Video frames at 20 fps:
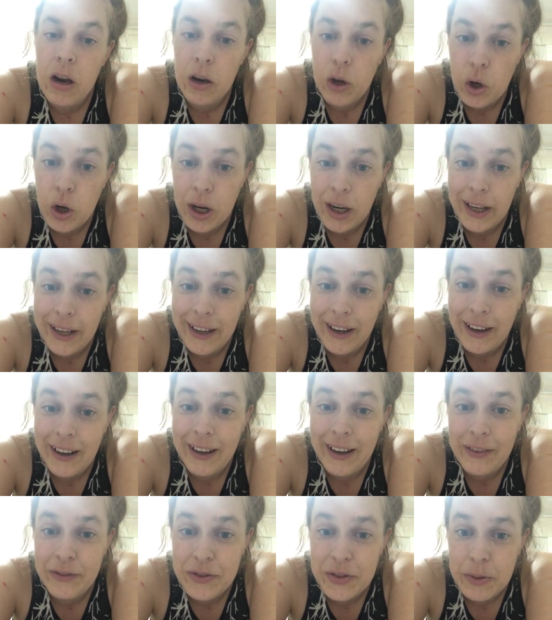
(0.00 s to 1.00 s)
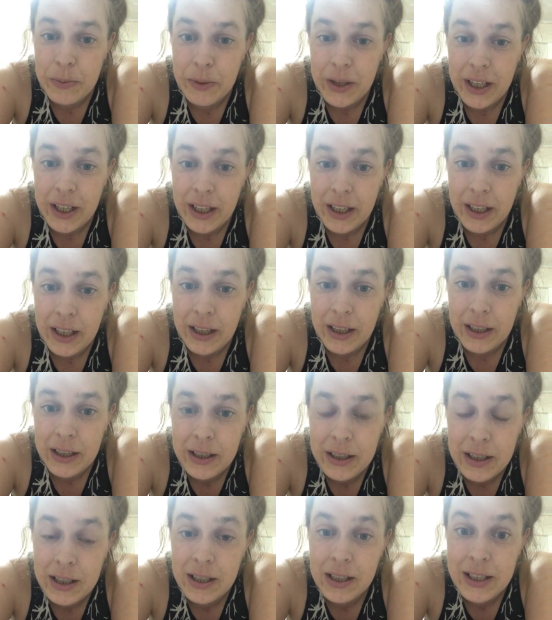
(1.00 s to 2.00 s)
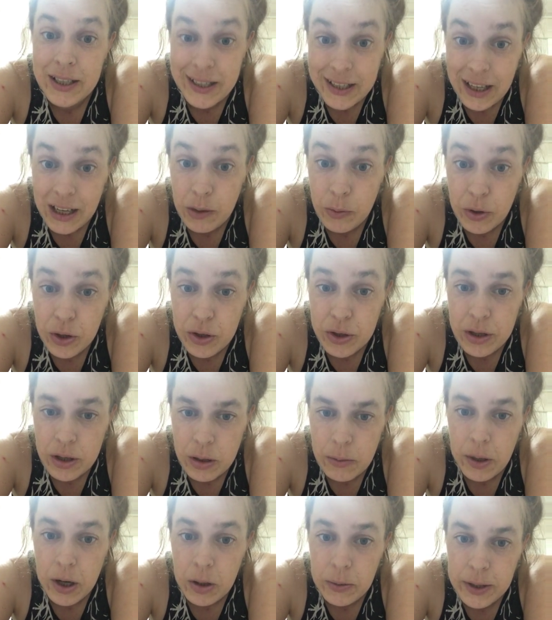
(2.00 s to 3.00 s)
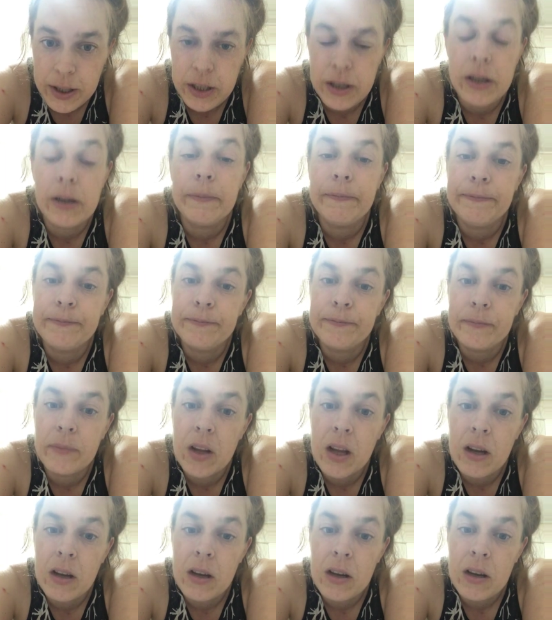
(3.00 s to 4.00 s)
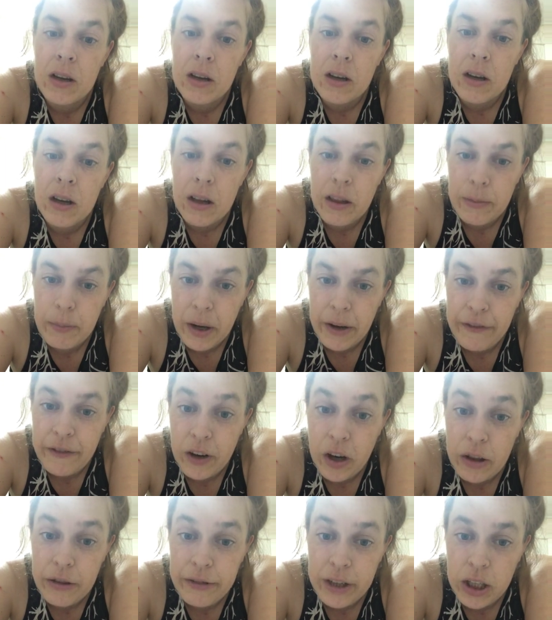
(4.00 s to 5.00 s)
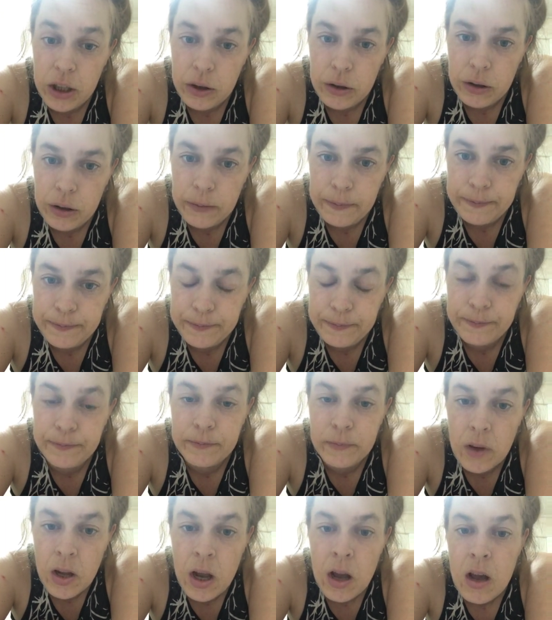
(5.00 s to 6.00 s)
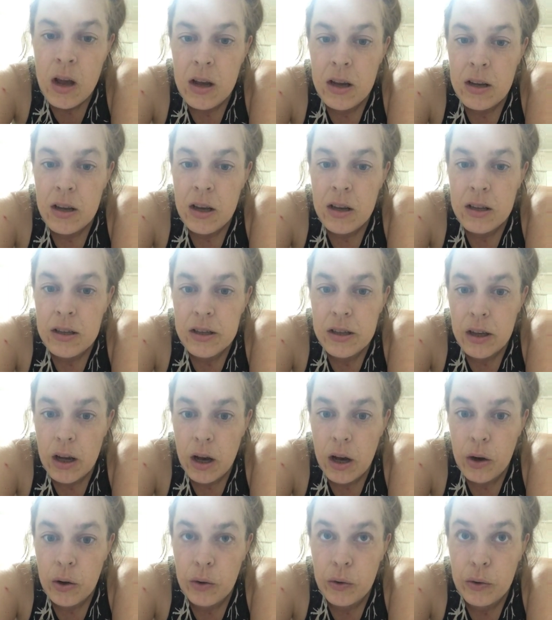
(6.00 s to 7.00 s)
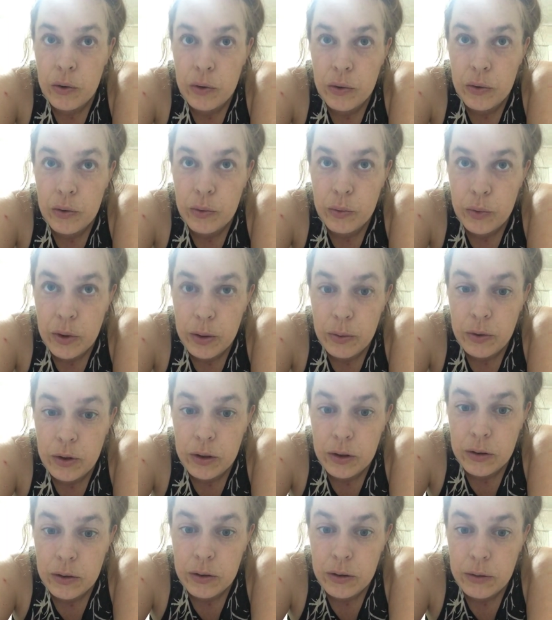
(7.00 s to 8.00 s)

Luckily, I have somebody staying with us at the moment, my father in law. So we will,